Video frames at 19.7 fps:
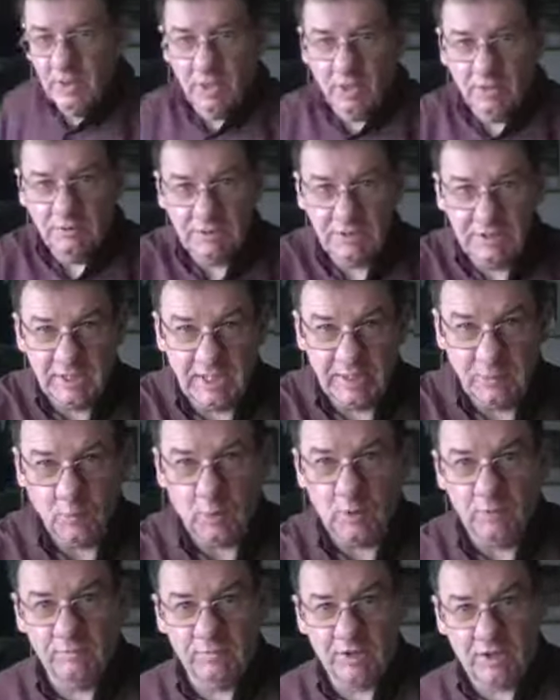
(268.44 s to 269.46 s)
only take
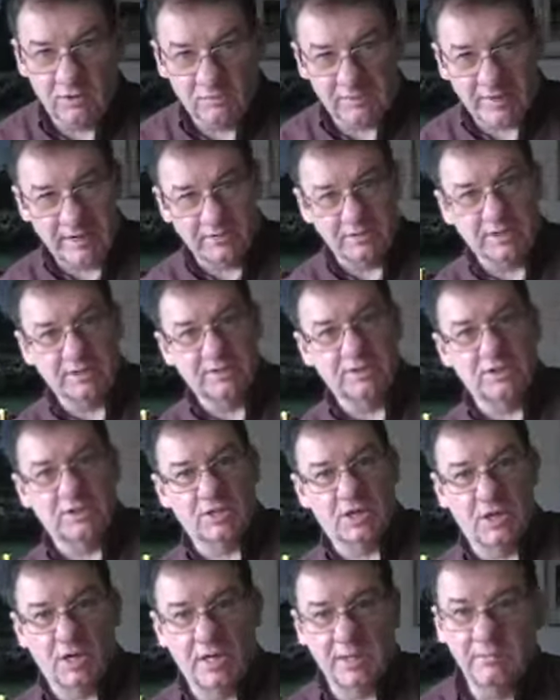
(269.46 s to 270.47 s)
1 valve out at a
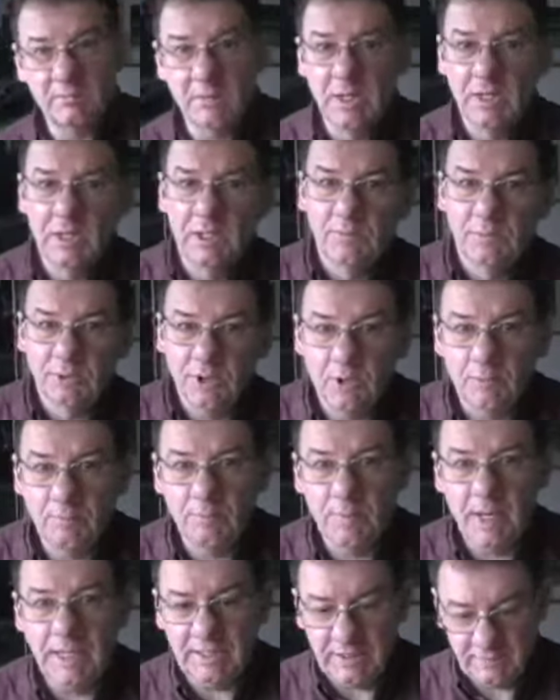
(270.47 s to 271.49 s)
time, but on
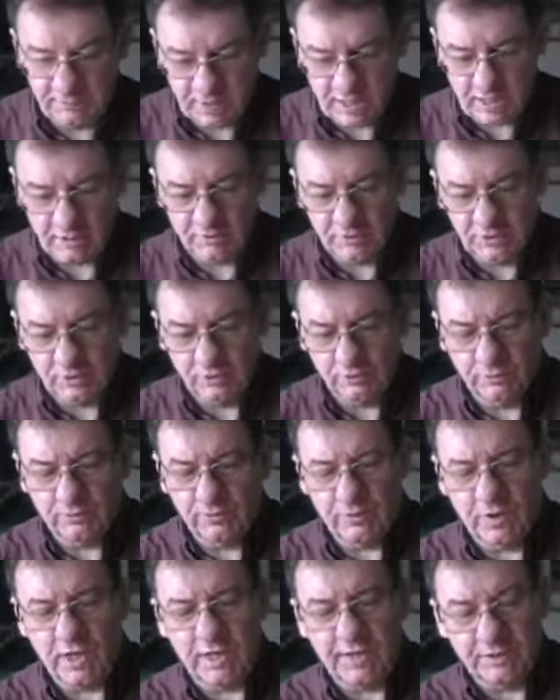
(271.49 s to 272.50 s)
many valves you'll
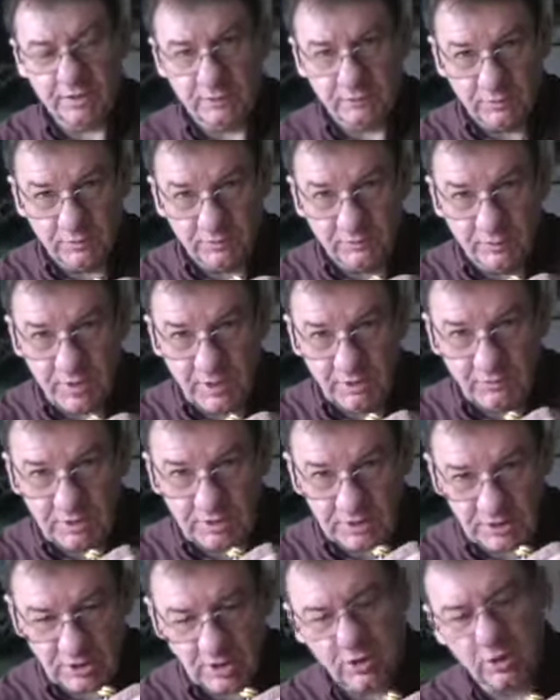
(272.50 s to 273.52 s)
find on the very
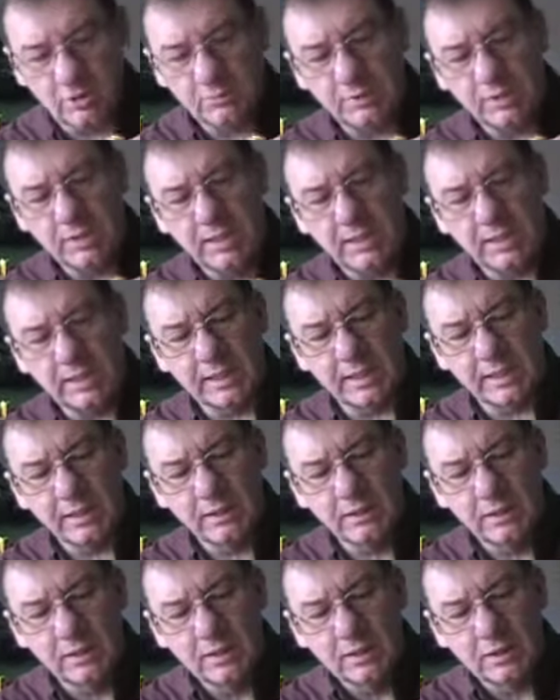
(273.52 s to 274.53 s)
top here,
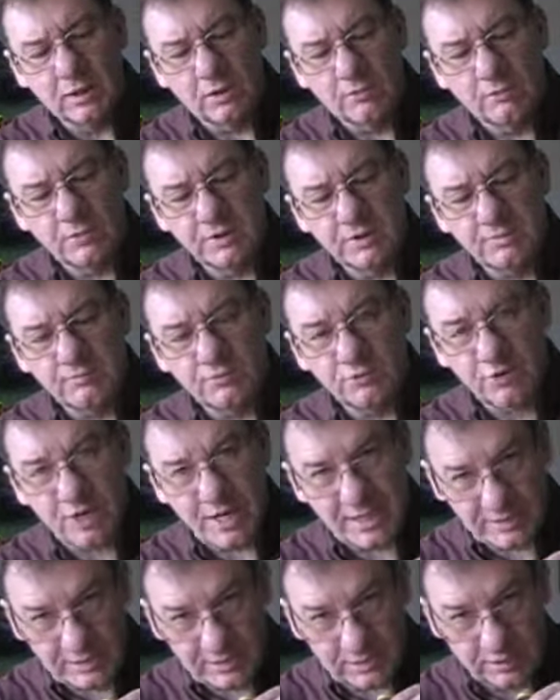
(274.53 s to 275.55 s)
on this
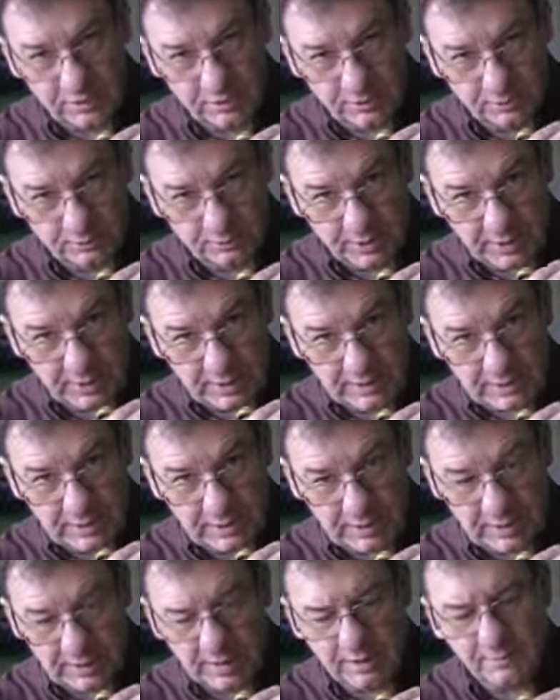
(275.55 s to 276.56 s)
brass coloured bit
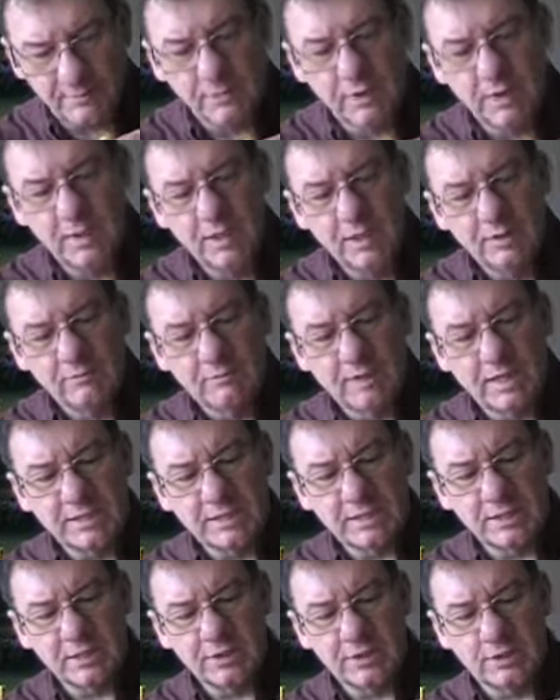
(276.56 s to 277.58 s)
here, there's
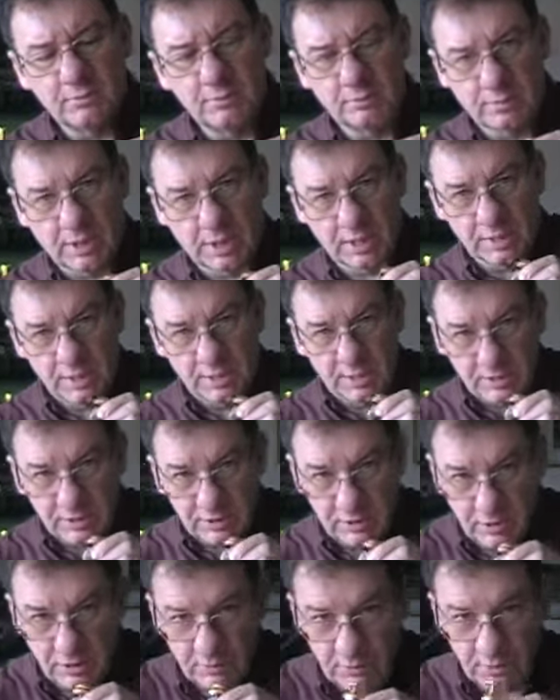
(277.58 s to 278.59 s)
a number.
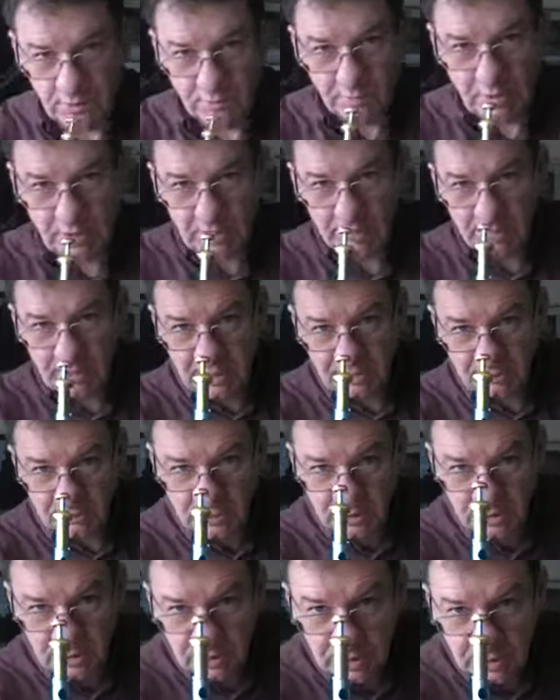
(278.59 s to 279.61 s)
So you may be able
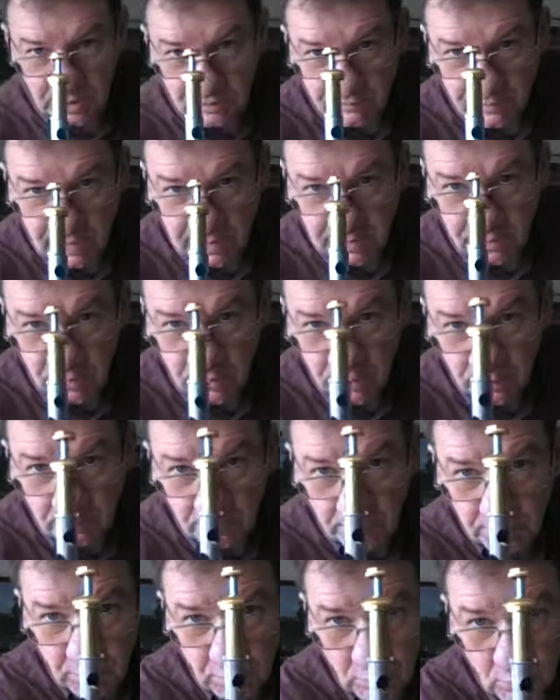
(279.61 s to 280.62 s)
to see that number